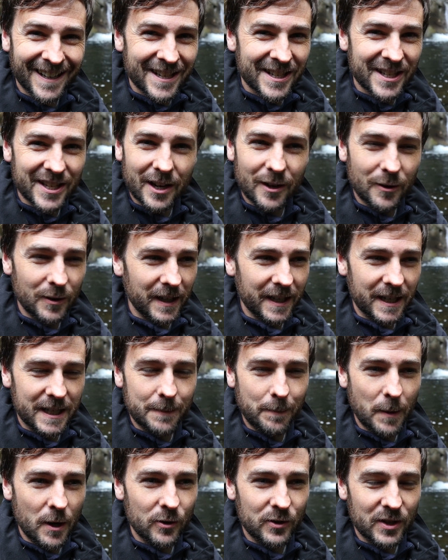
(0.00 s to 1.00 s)
So an
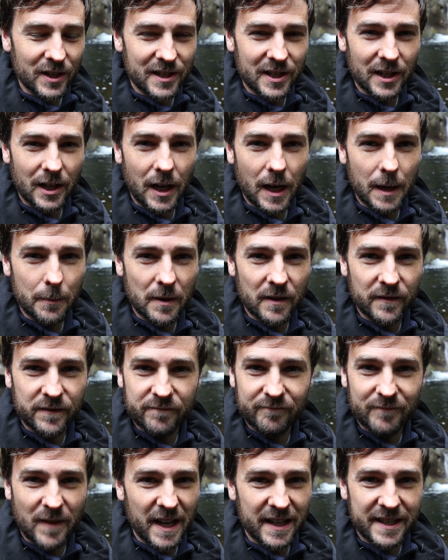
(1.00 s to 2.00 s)
exposure time of
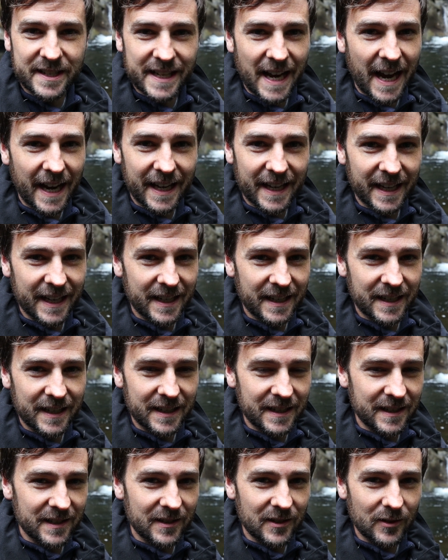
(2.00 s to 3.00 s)
a
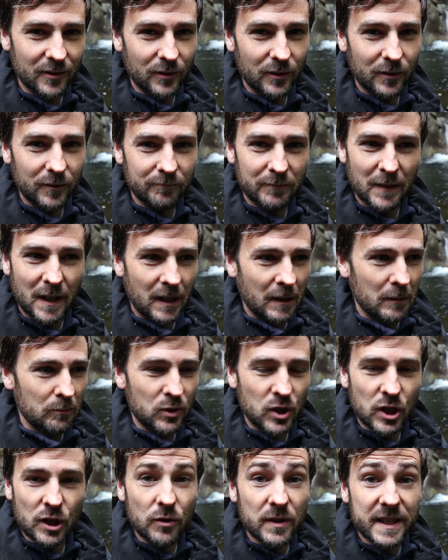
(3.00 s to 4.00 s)
second or
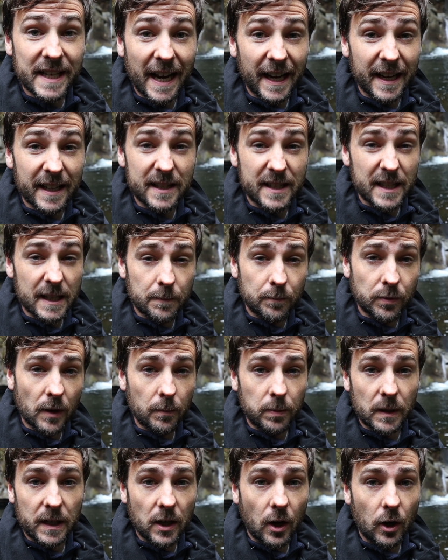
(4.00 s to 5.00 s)
2 seconds is
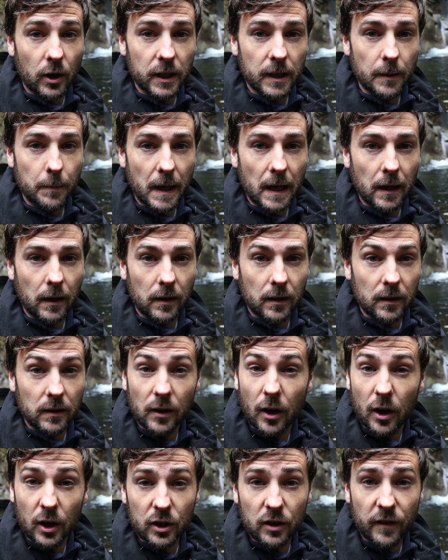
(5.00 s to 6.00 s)
probably not going to be
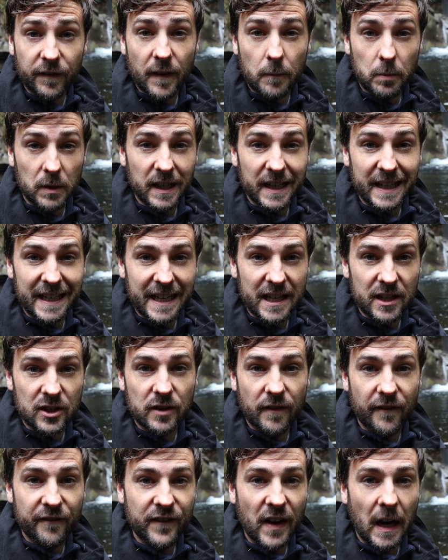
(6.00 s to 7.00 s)
long enough. I'm going to need
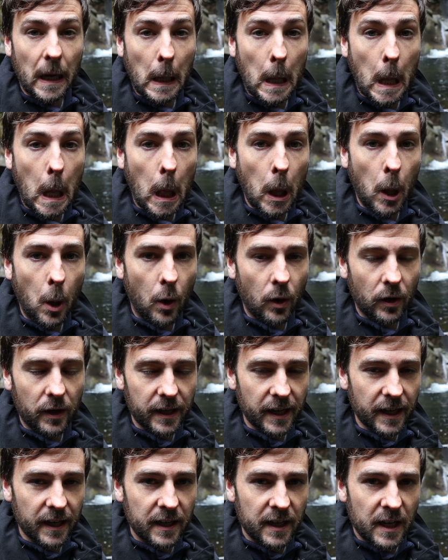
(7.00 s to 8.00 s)
something
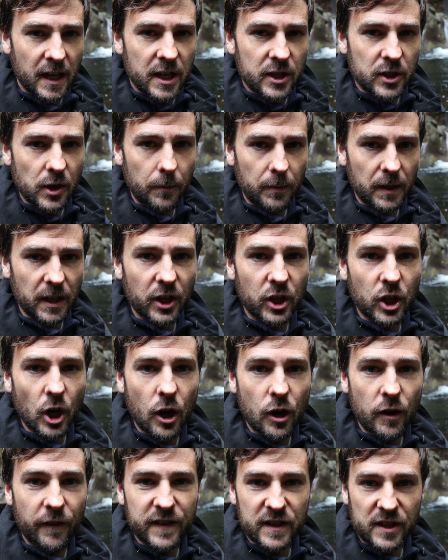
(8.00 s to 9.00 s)
longer. So I'm going to
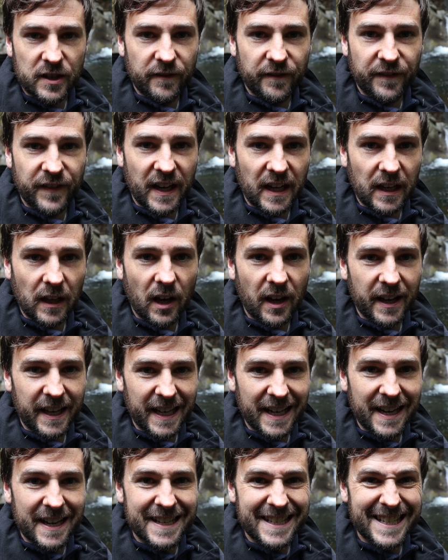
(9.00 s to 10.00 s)
go for something like
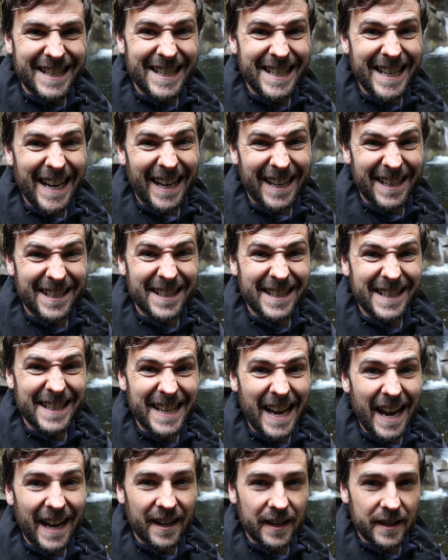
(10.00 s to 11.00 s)
6
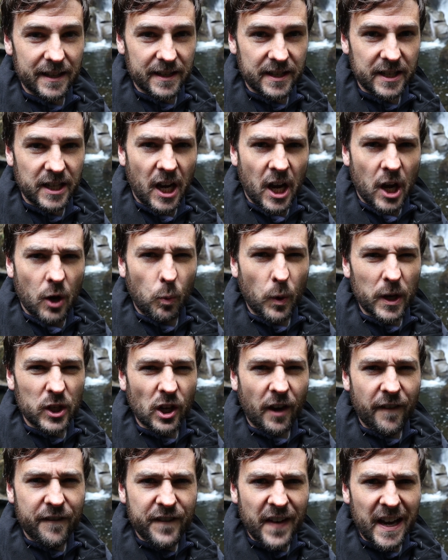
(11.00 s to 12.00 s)
seconds,
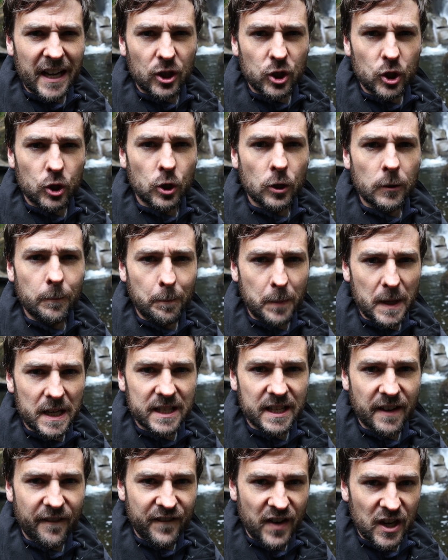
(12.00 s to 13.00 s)
which I think should be
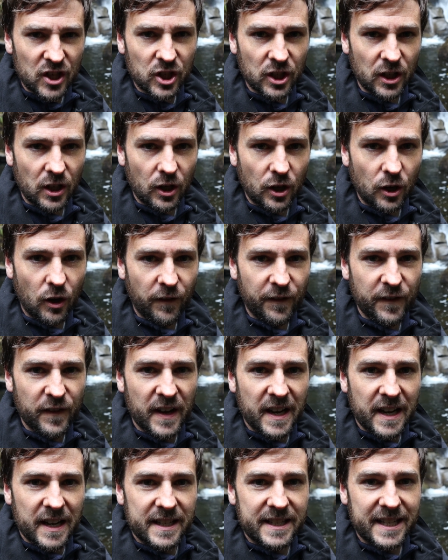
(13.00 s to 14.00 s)
sufficient
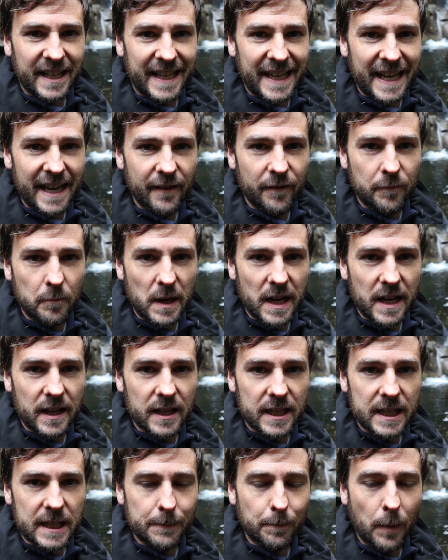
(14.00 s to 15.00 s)
enough to give me
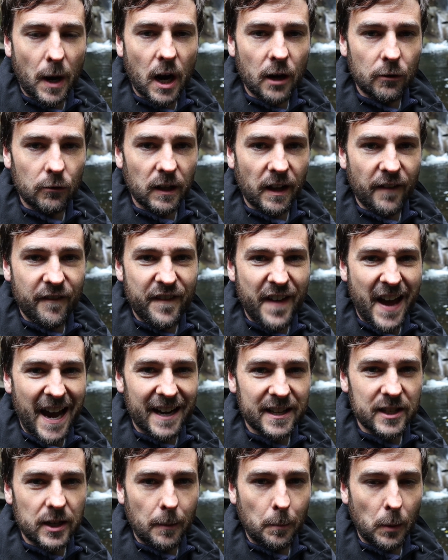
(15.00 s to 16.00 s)
the spiral
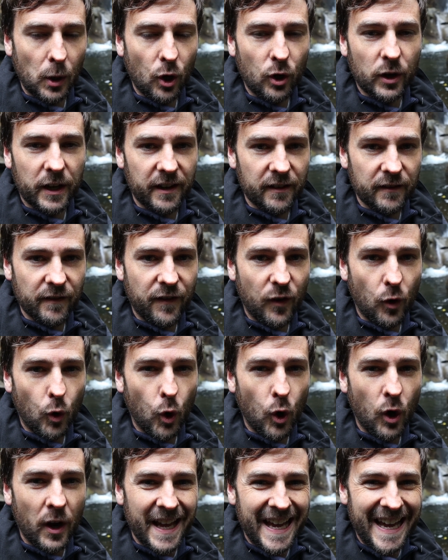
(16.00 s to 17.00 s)
effect I'm looking
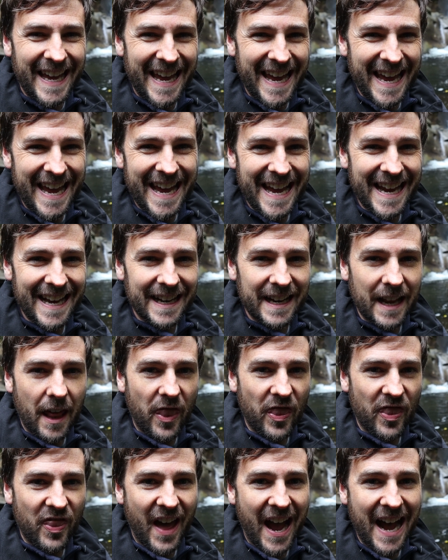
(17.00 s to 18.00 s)
for in
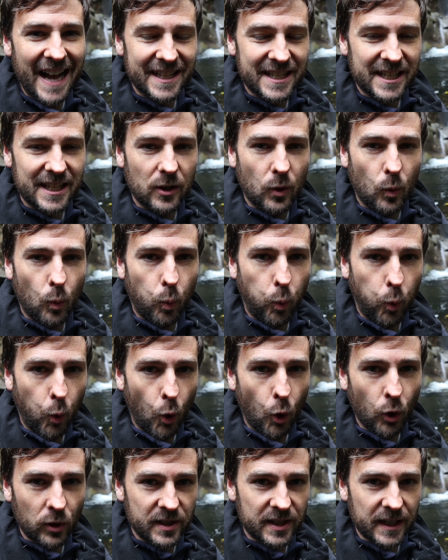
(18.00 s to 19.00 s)
that
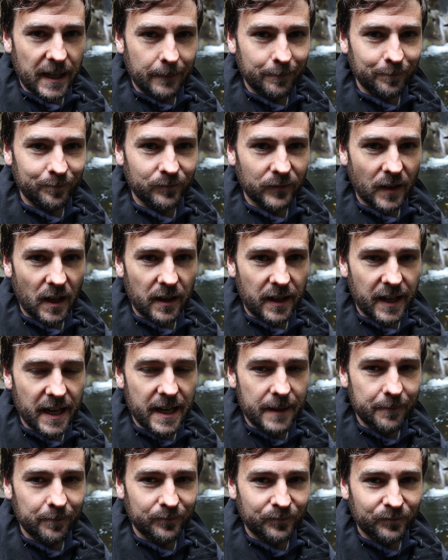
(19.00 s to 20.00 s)
water. Okay?